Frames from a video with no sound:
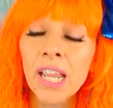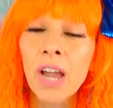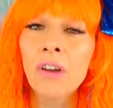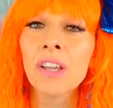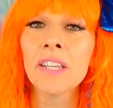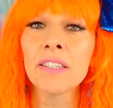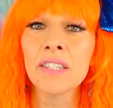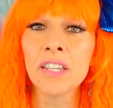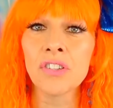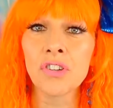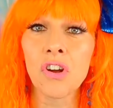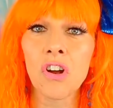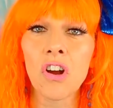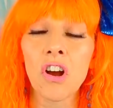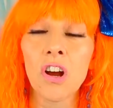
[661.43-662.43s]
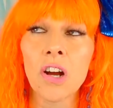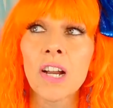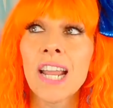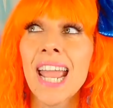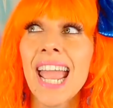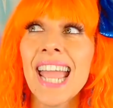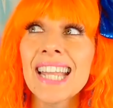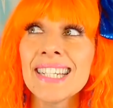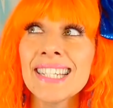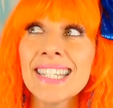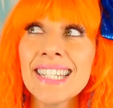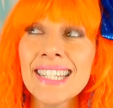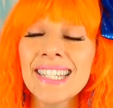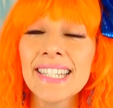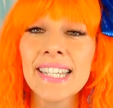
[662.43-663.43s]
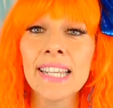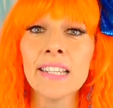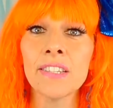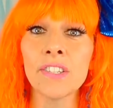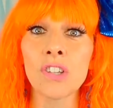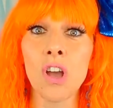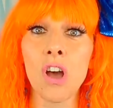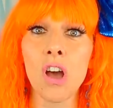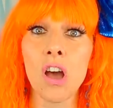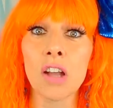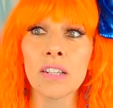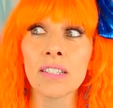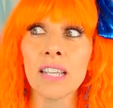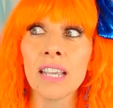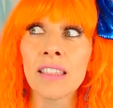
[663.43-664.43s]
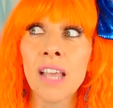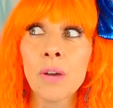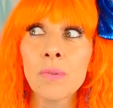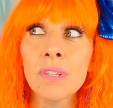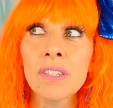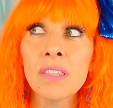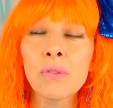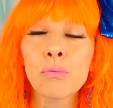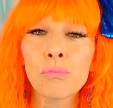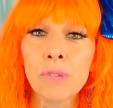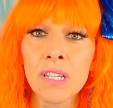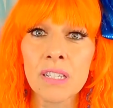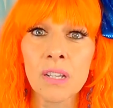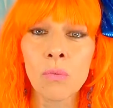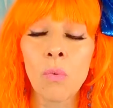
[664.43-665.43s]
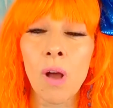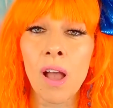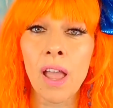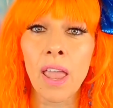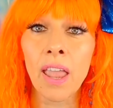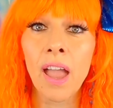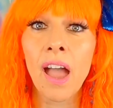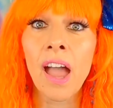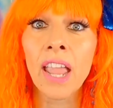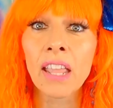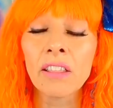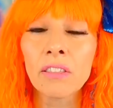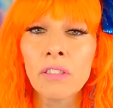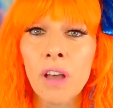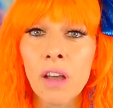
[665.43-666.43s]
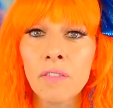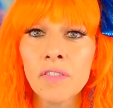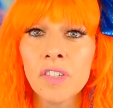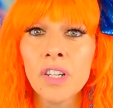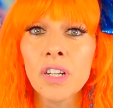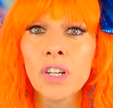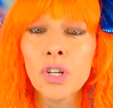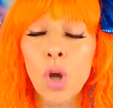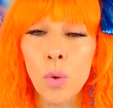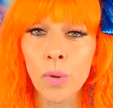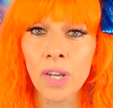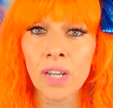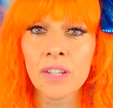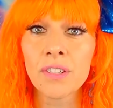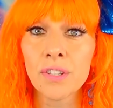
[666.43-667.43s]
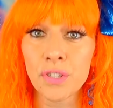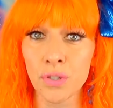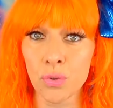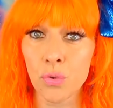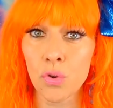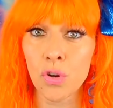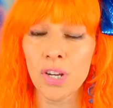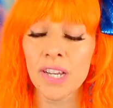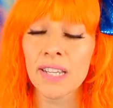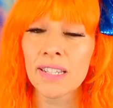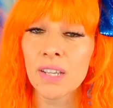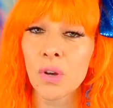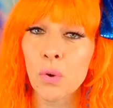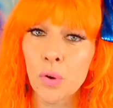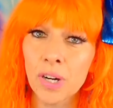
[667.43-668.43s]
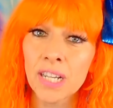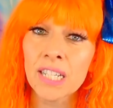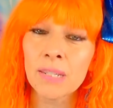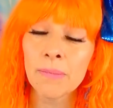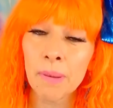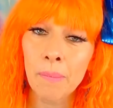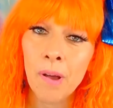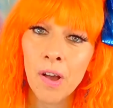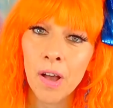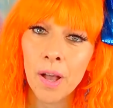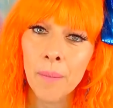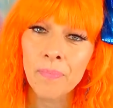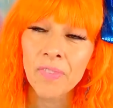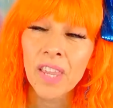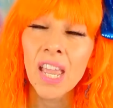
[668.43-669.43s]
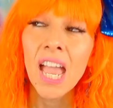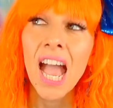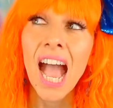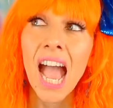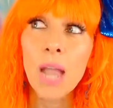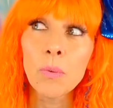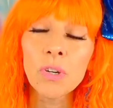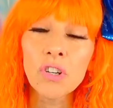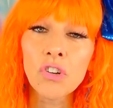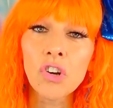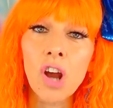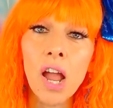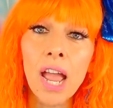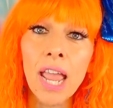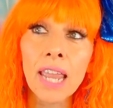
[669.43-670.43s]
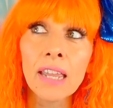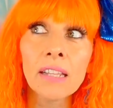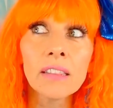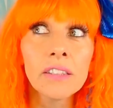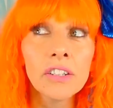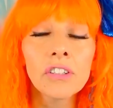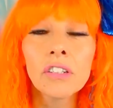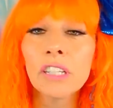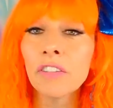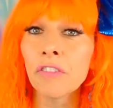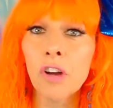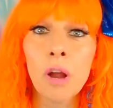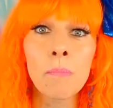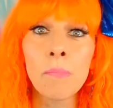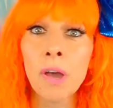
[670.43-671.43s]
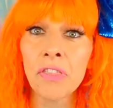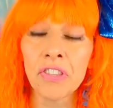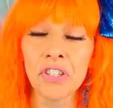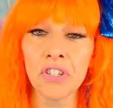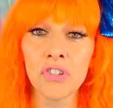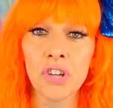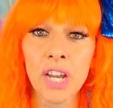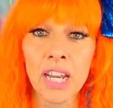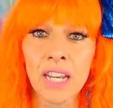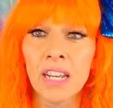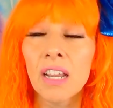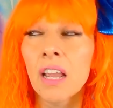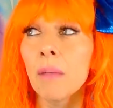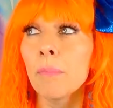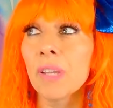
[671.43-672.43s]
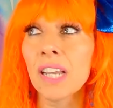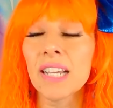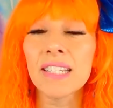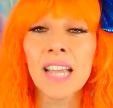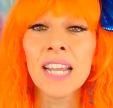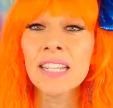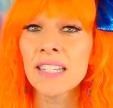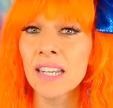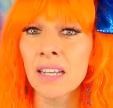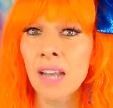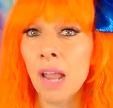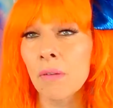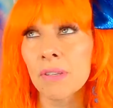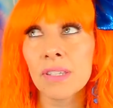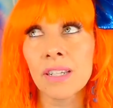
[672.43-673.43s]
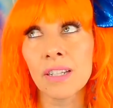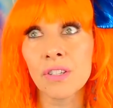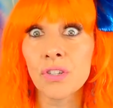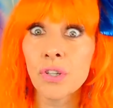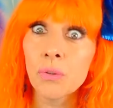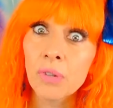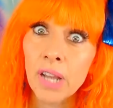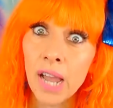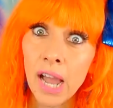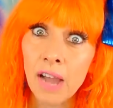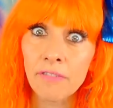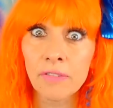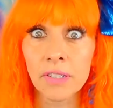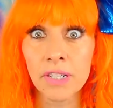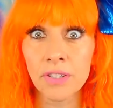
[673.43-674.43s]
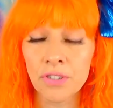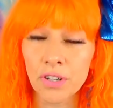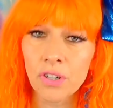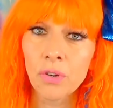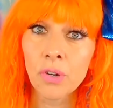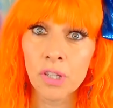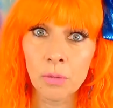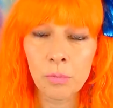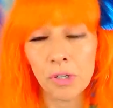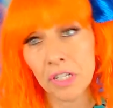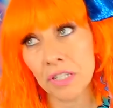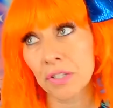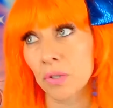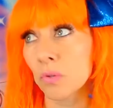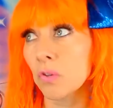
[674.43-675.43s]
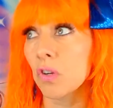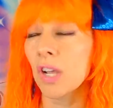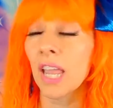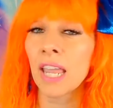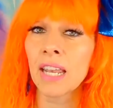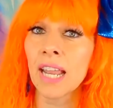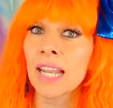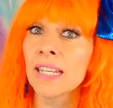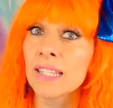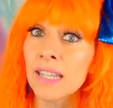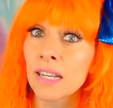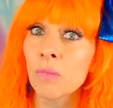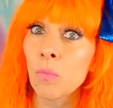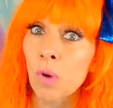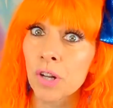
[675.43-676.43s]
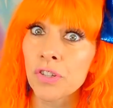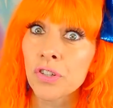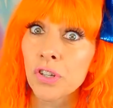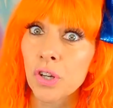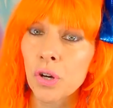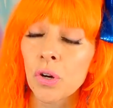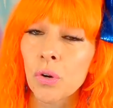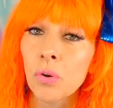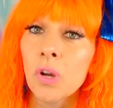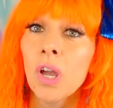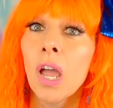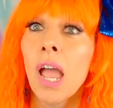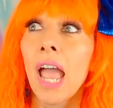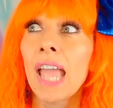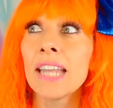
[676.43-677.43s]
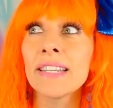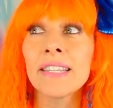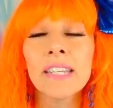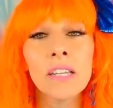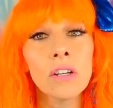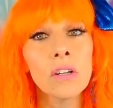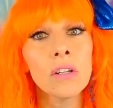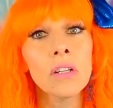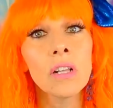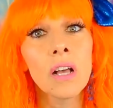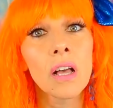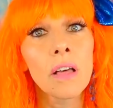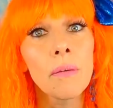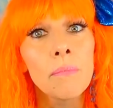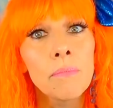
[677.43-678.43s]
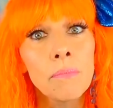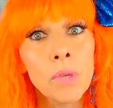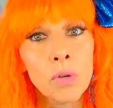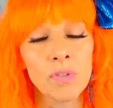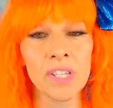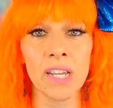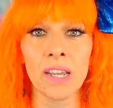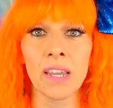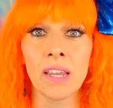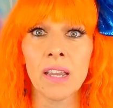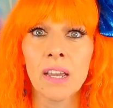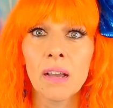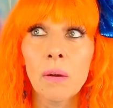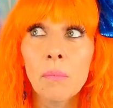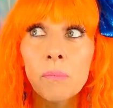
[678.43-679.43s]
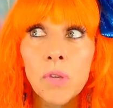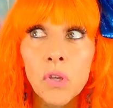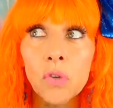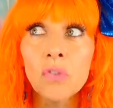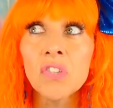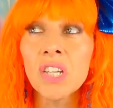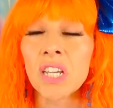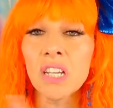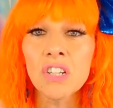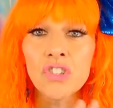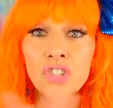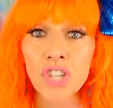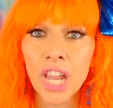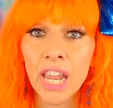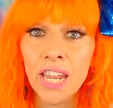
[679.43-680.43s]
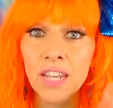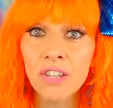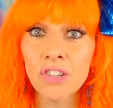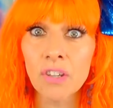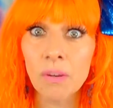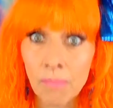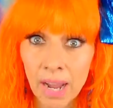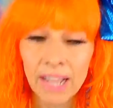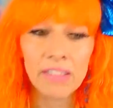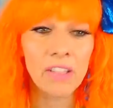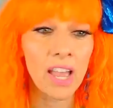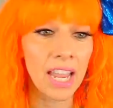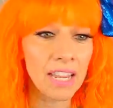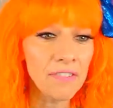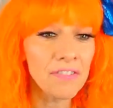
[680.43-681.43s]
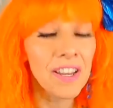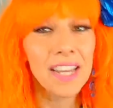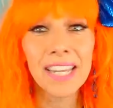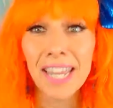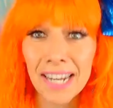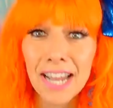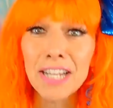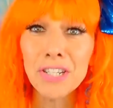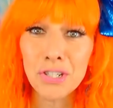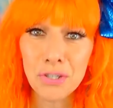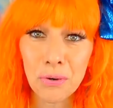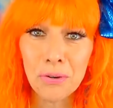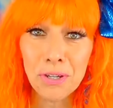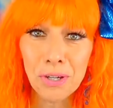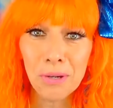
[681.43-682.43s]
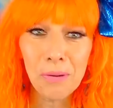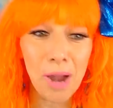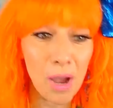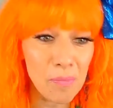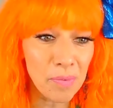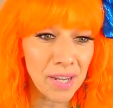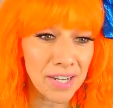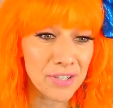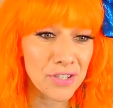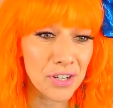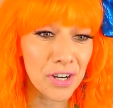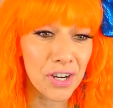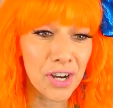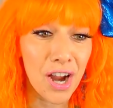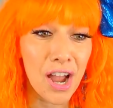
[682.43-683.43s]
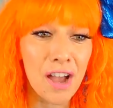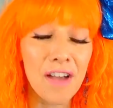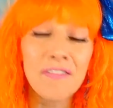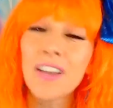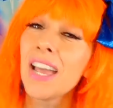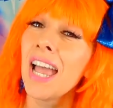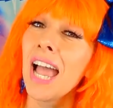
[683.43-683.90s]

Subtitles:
out his guitar and sing songs, and that was the reason why I loved going to school, because according to my mom, I would cry literally for a month straight because I was like 2.5 when I started going to preschool, and I didn't want to go until music changed my life. Can I show you a picture of,